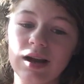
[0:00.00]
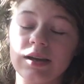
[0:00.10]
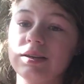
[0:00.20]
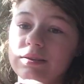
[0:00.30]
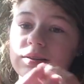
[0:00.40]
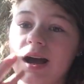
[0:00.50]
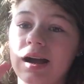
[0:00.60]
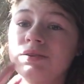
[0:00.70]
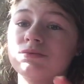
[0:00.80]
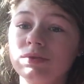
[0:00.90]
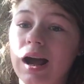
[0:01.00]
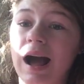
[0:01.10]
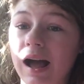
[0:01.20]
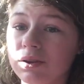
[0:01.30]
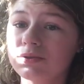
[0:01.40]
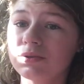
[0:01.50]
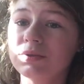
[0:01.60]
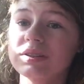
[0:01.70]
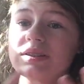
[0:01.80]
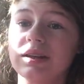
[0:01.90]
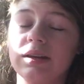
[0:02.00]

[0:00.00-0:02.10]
I don't know what it's